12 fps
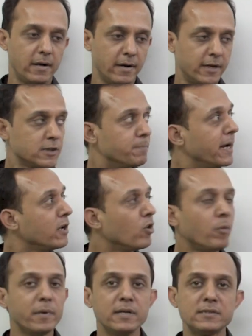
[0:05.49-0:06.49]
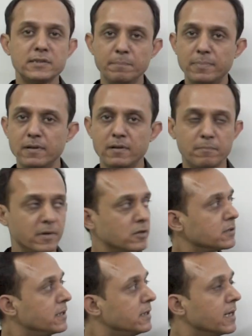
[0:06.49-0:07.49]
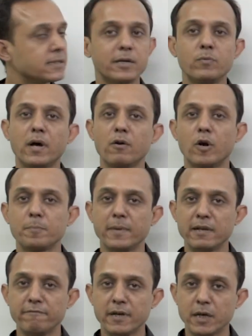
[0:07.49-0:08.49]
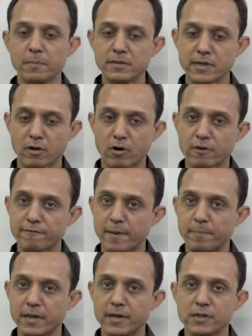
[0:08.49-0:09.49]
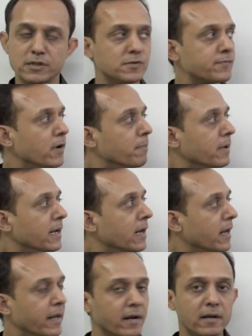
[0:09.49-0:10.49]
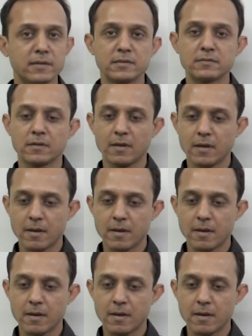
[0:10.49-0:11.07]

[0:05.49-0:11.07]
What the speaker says: it is by no means simple because it does require lot many variables and lot of applications from real analysis.